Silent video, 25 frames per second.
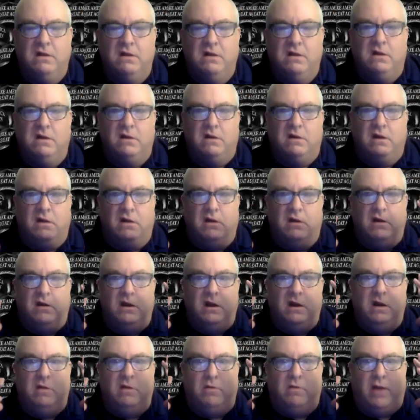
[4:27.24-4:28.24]
or
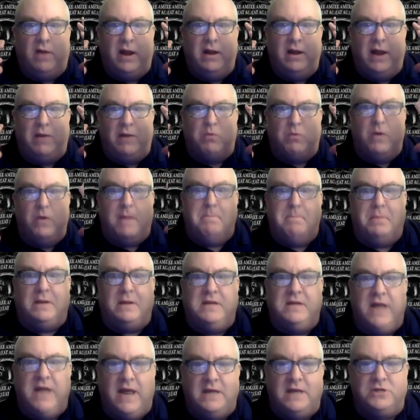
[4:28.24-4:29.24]
right
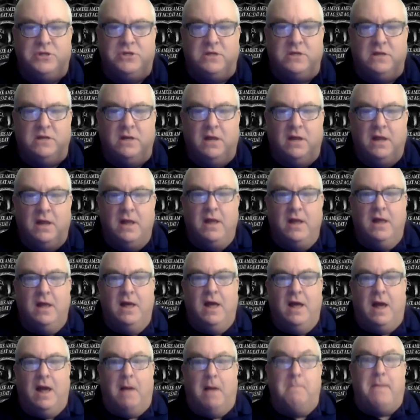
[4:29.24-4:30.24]
reputation
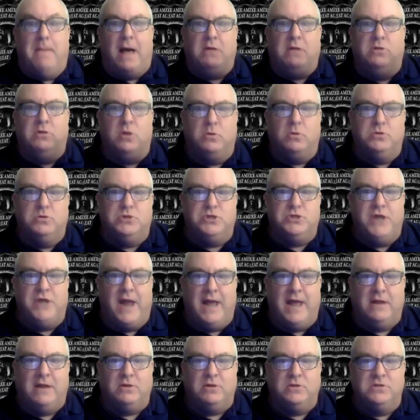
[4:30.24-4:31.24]
about those
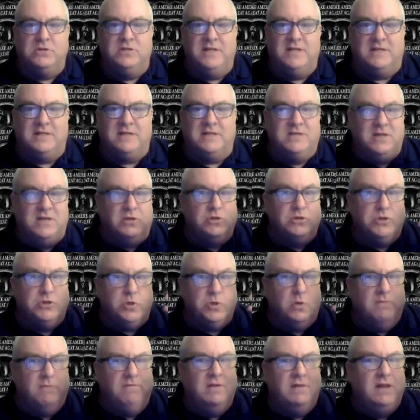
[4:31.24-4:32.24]
channels that still
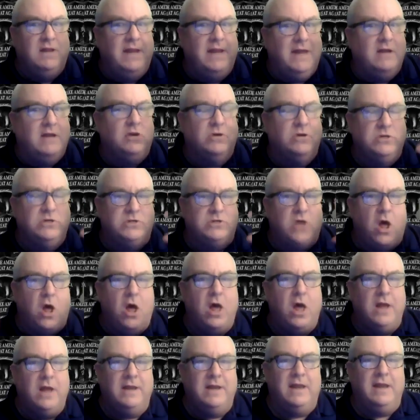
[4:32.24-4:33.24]
sort of lingers
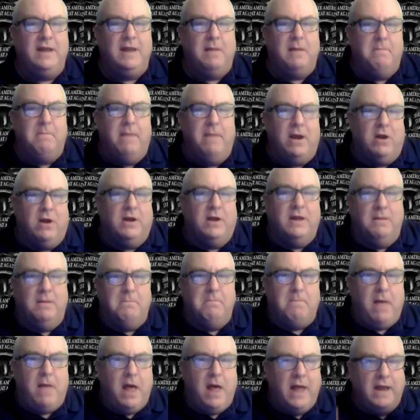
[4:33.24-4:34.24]
on in the American
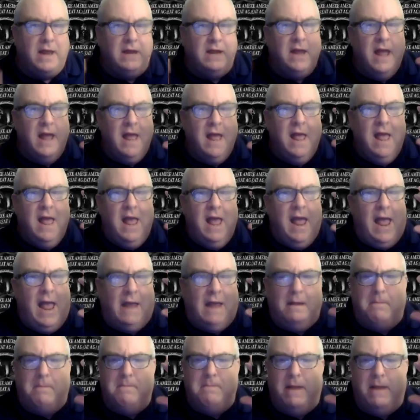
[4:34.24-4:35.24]
mind,
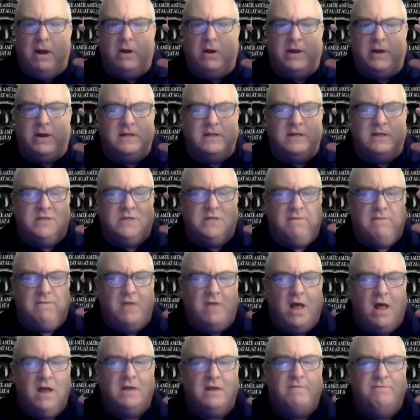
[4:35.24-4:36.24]
and Americans have
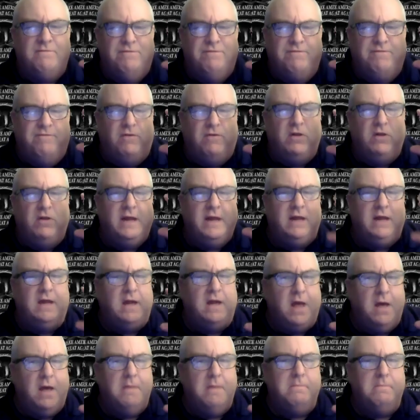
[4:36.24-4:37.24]
not fully
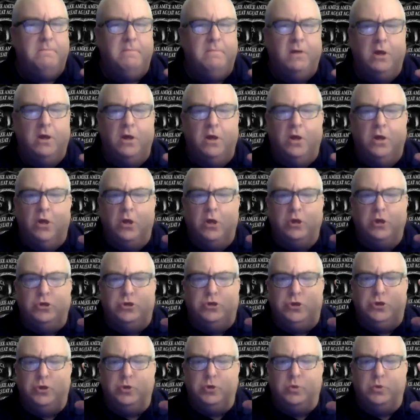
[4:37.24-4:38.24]
come
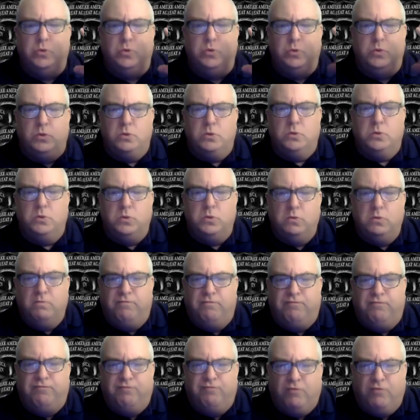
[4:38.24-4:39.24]
to
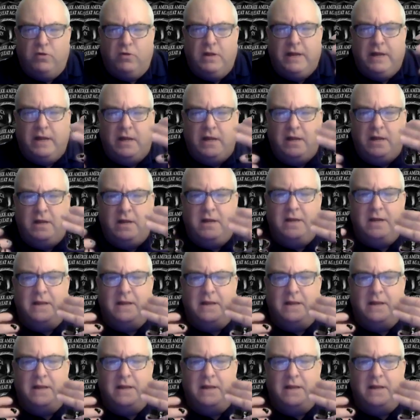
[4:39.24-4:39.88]
fully